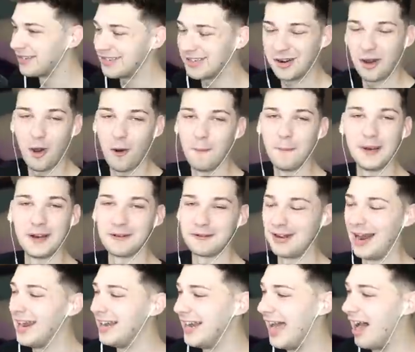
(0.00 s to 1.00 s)
gonna open it
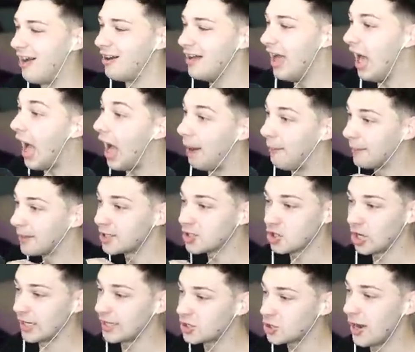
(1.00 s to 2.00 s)
right now. I'm gonna
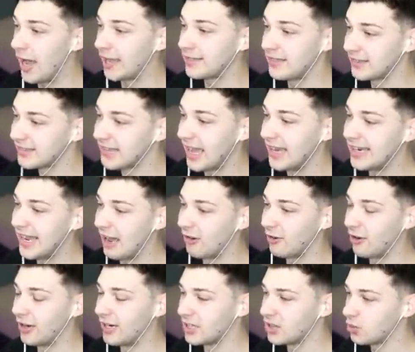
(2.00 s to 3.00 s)
try to track this guy
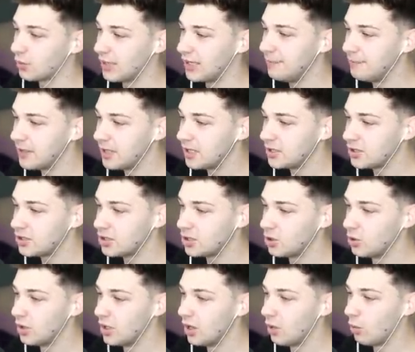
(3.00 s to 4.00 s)
down. All right, 3,
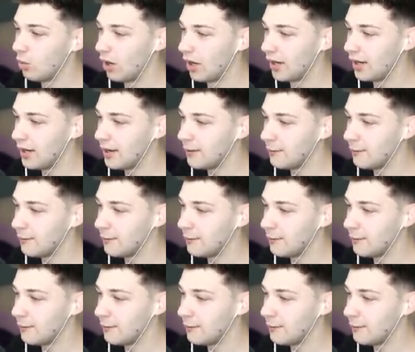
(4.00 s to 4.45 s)
2, 1.